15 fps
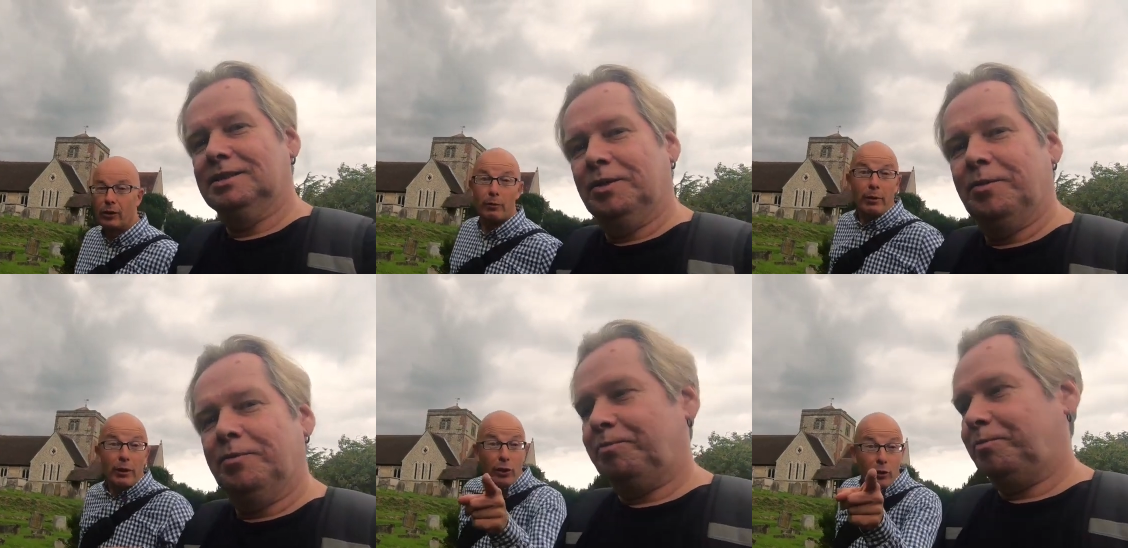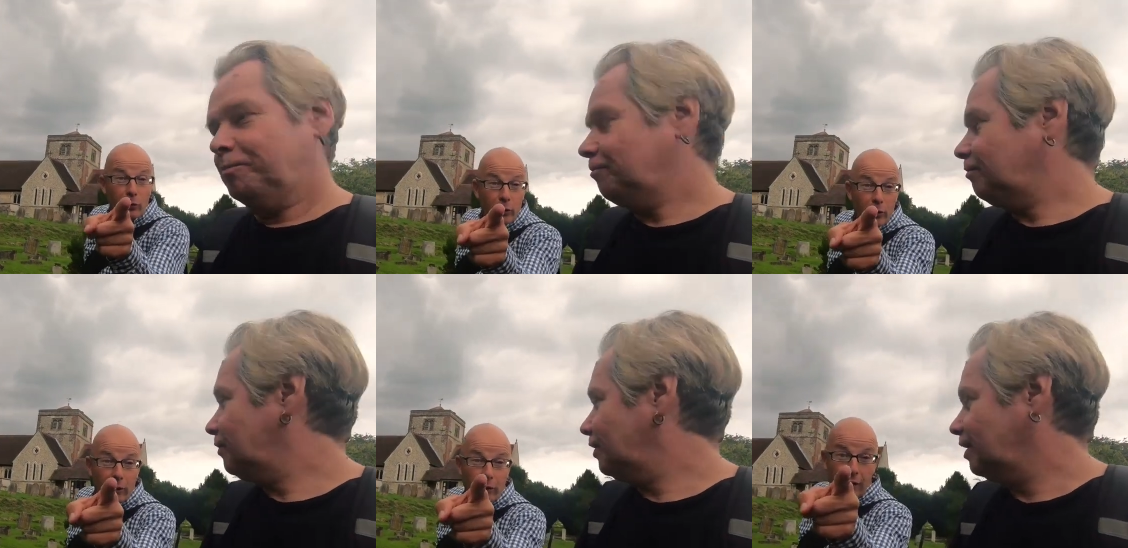Speaker 1: Could be
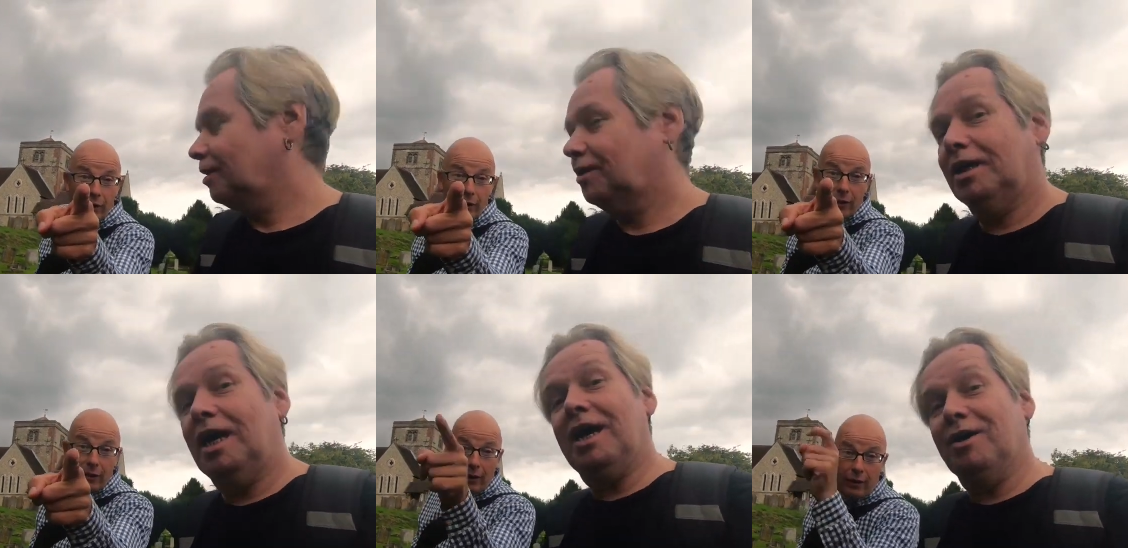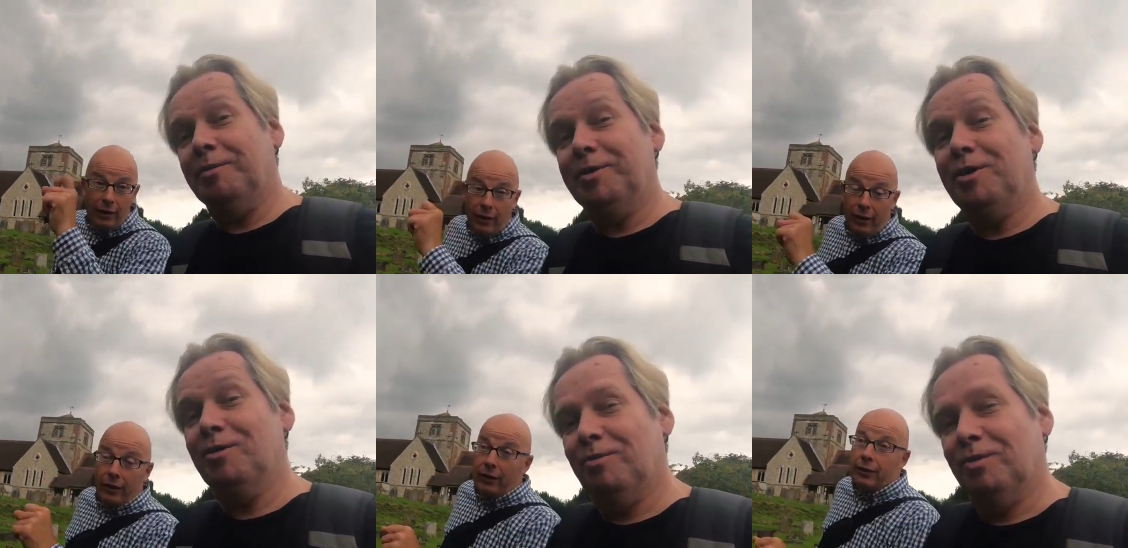you. Yeah, it could
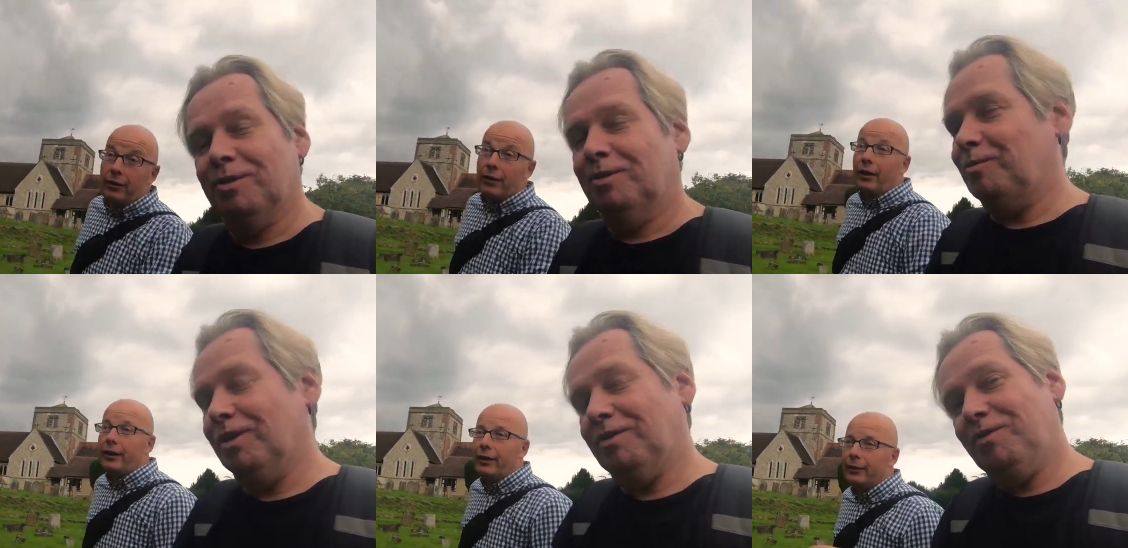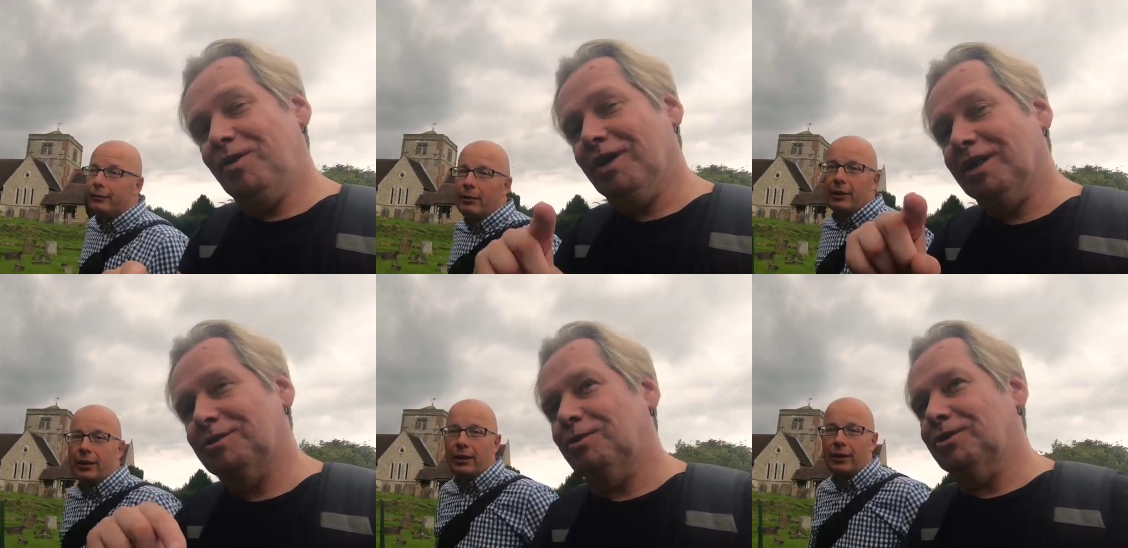be you. One of you
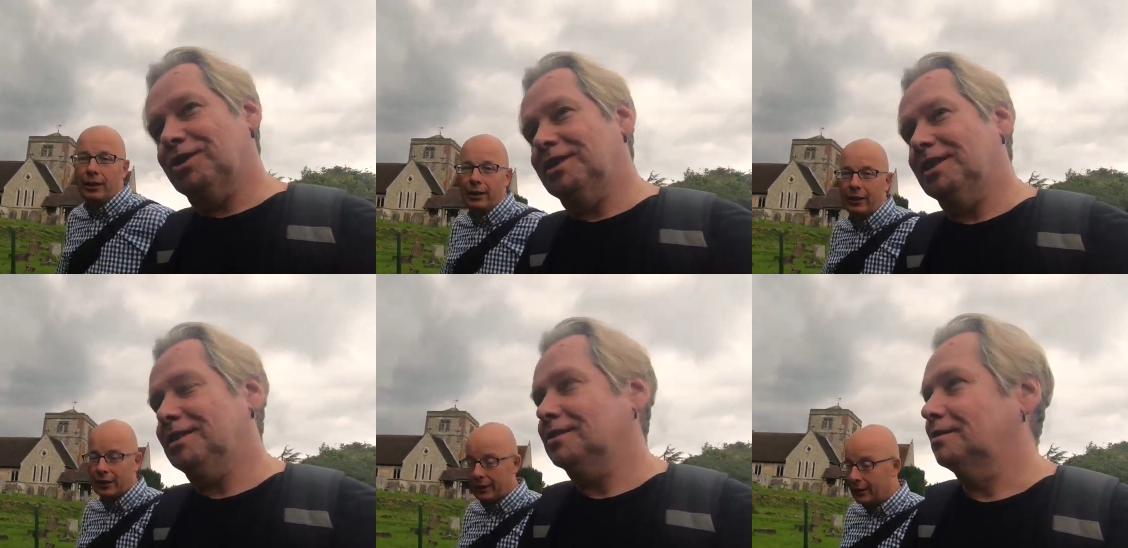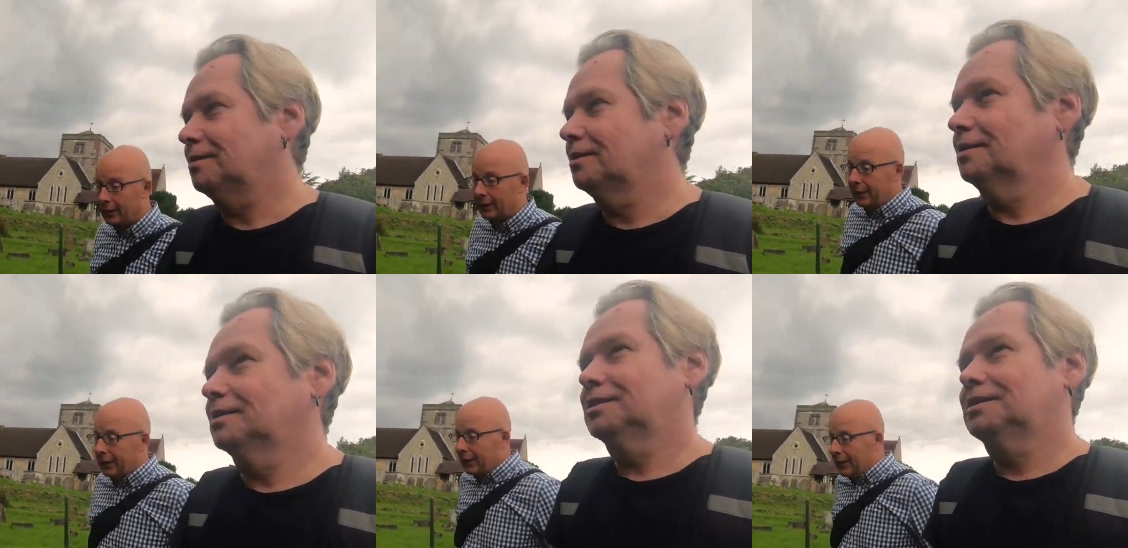guys watching now.
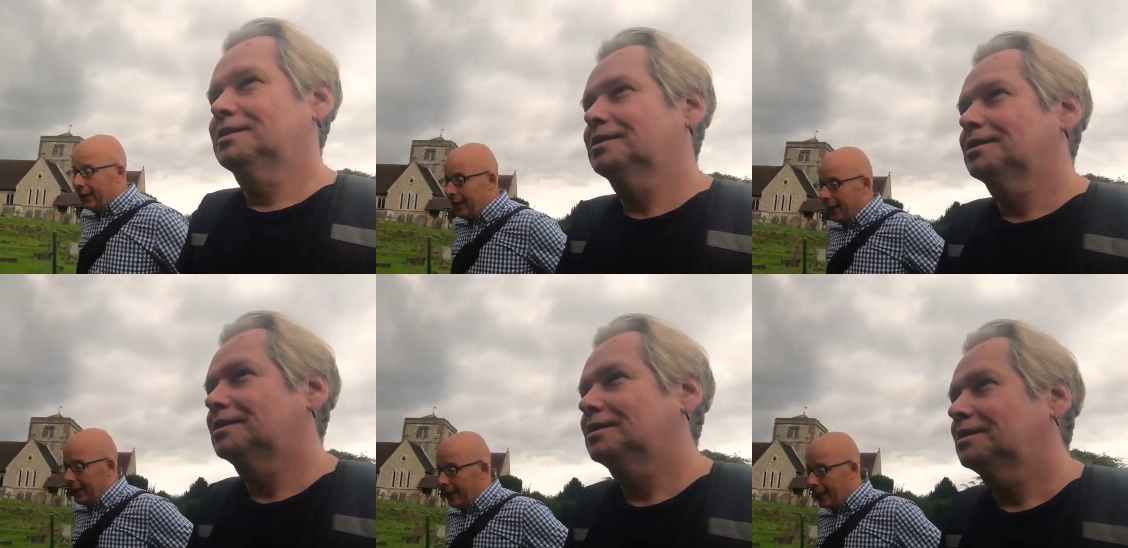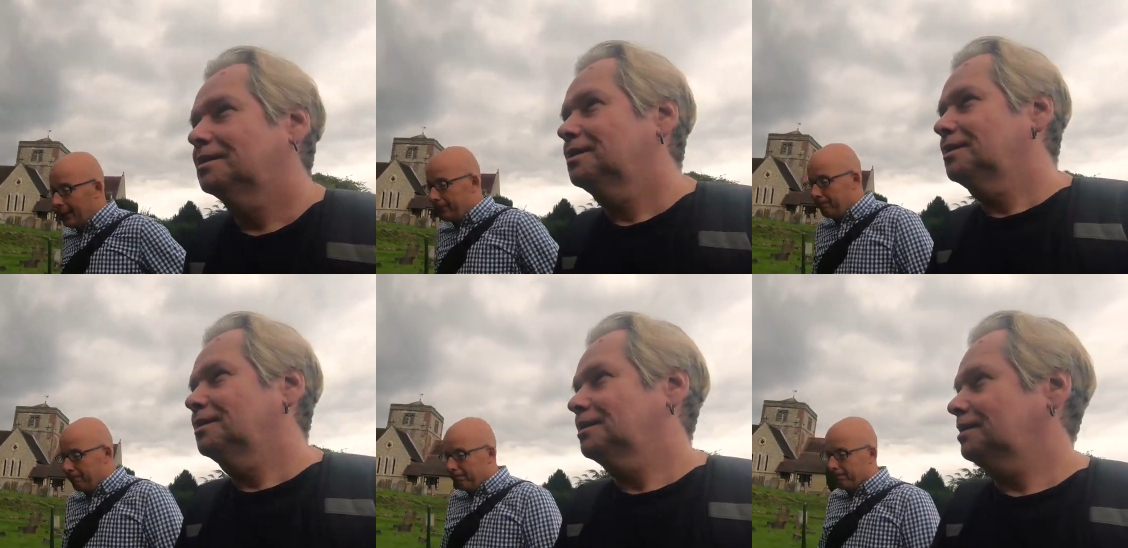
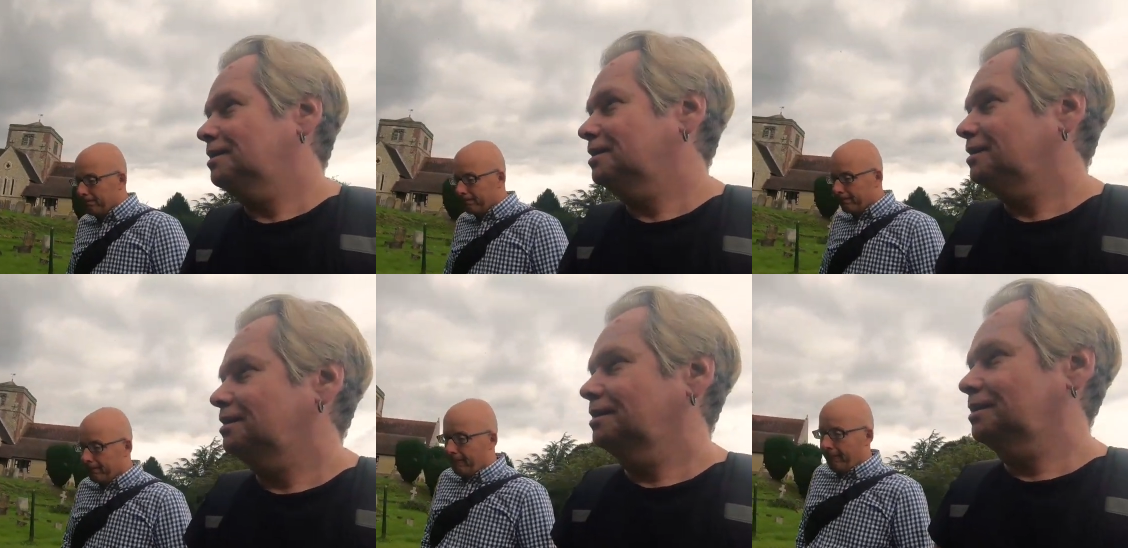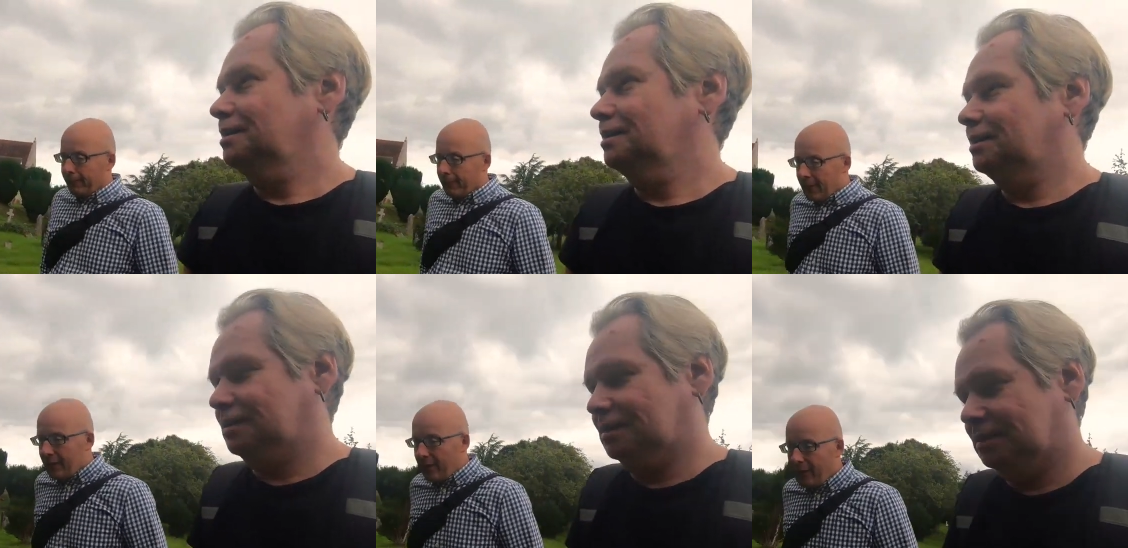So
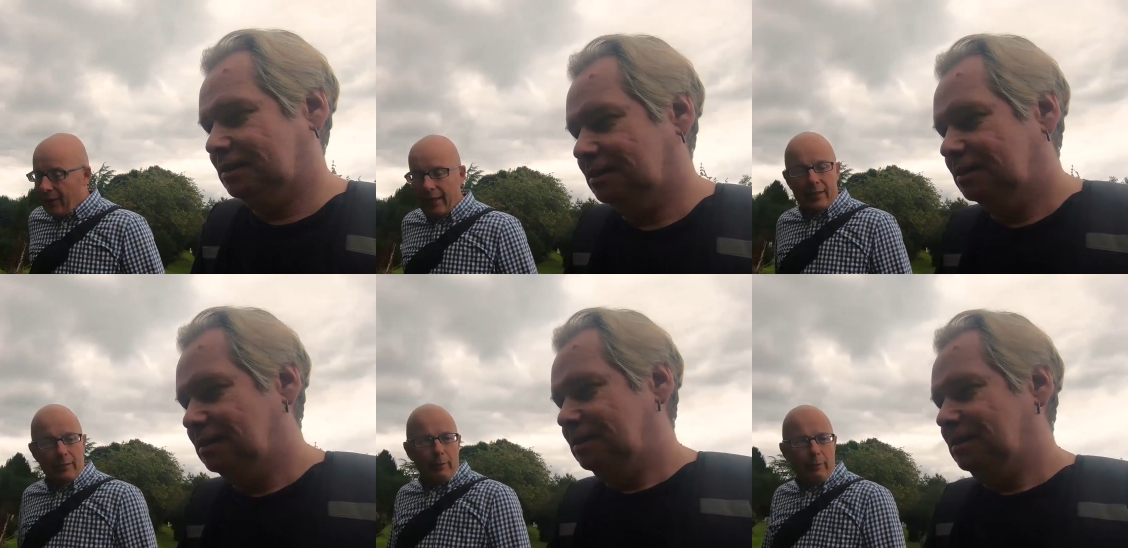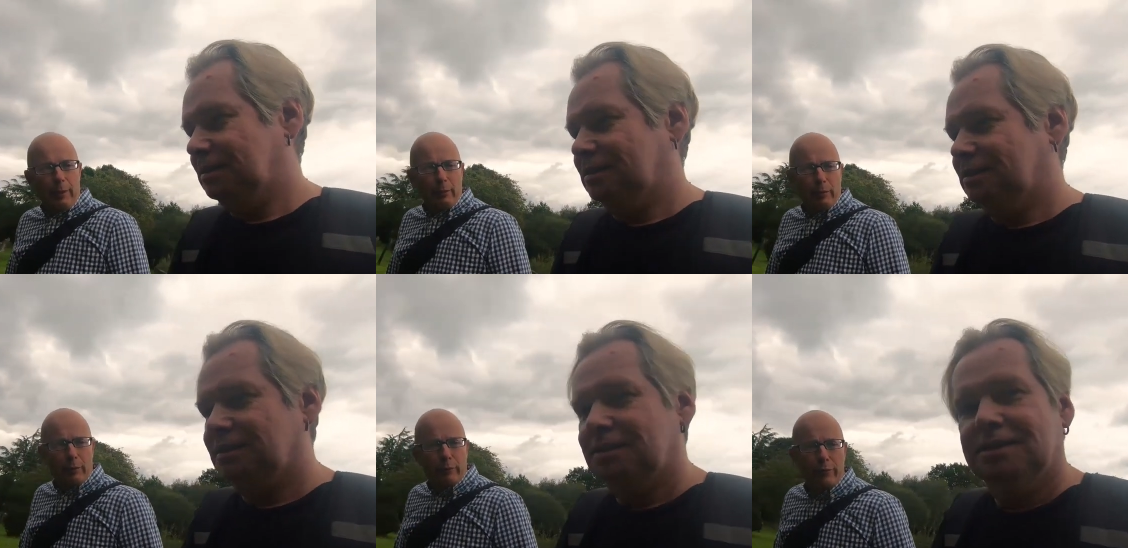yeah, that's where
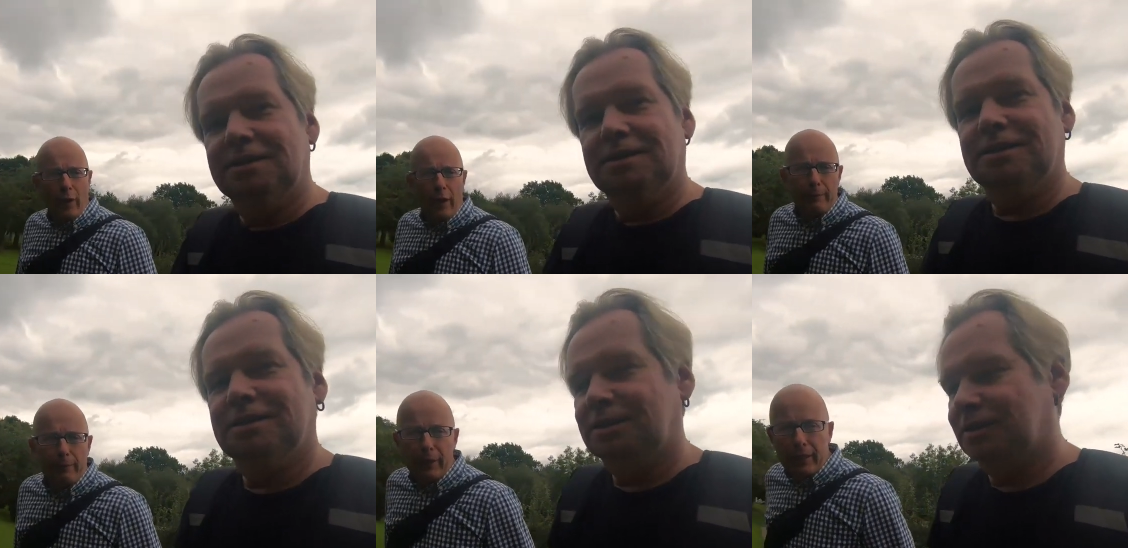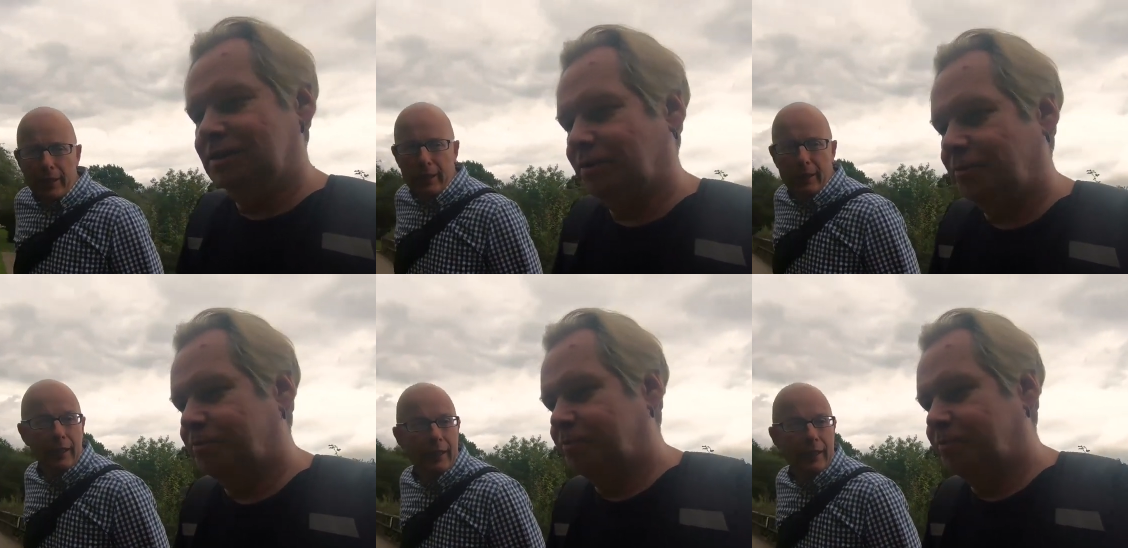people can find me.